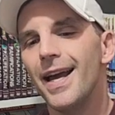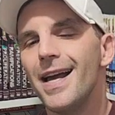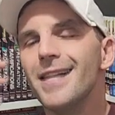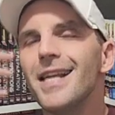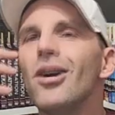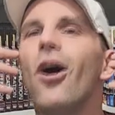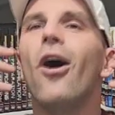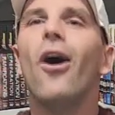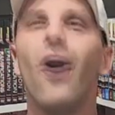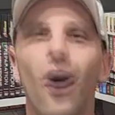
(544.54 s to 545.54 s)
as I
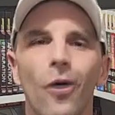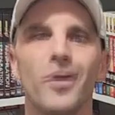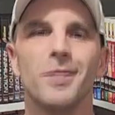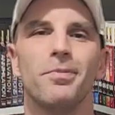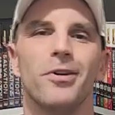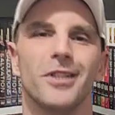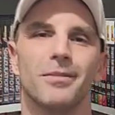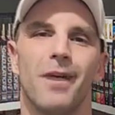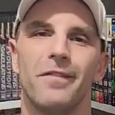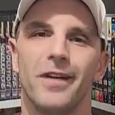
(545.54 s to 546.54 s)
always push in
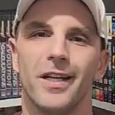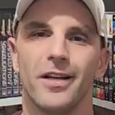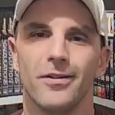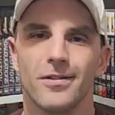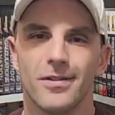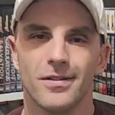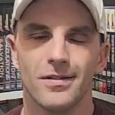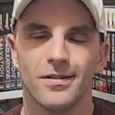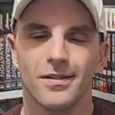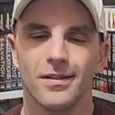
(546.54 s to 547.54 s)
my videos,
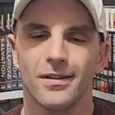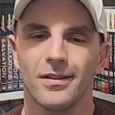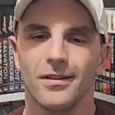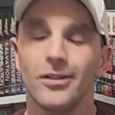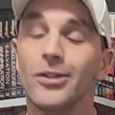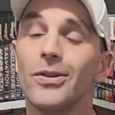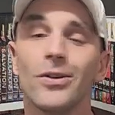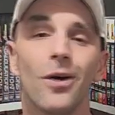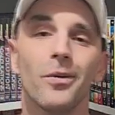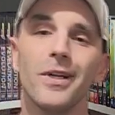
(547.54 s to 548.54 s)
do
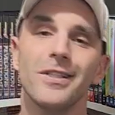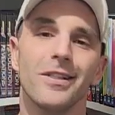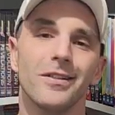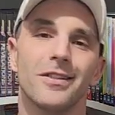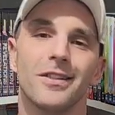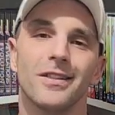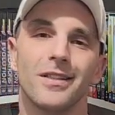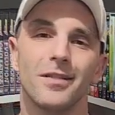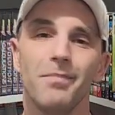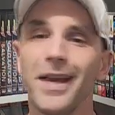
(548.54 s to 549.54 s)
your own research.
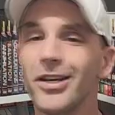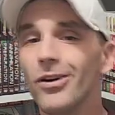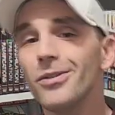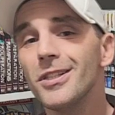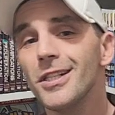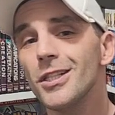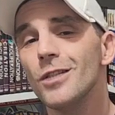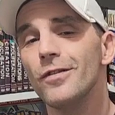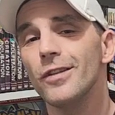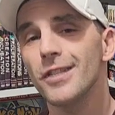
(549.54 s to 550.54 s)
Make your own decisions
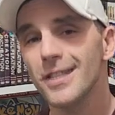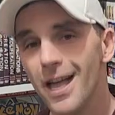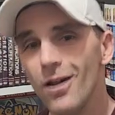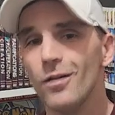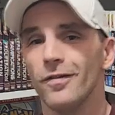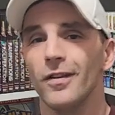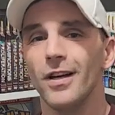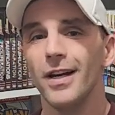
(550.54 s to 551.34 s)
for yourself.